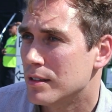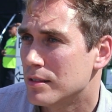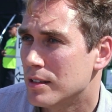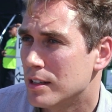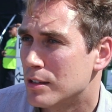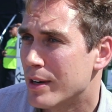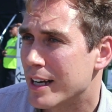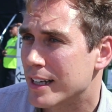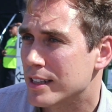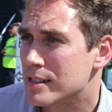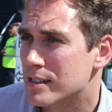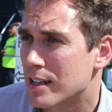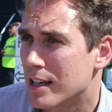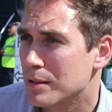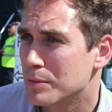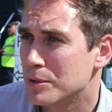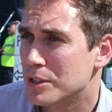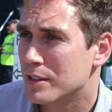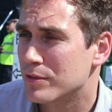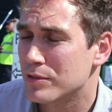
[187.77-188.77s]

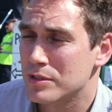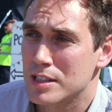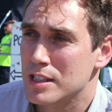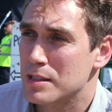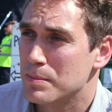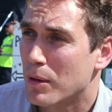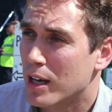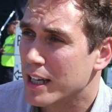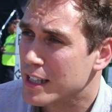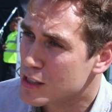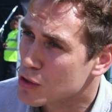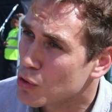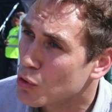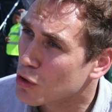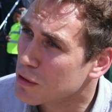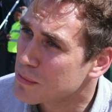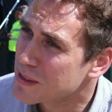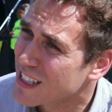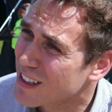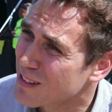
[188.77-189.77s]
irreconcilable differences might sort
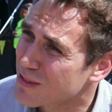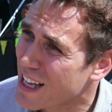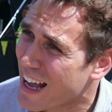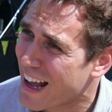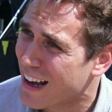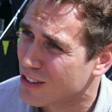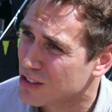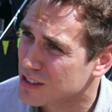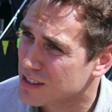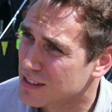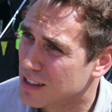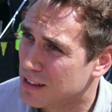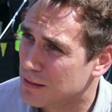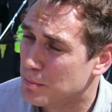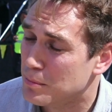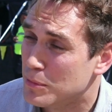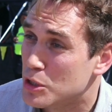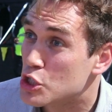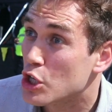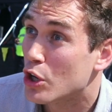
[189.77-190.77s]
themselves out and a
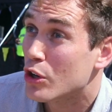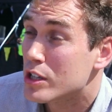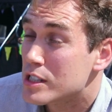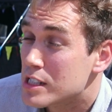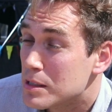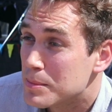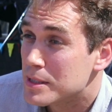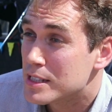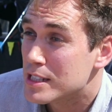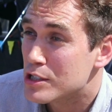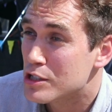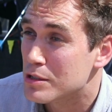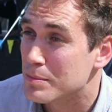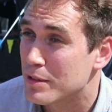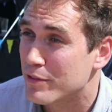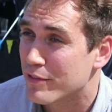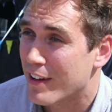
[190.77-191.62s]
majority position be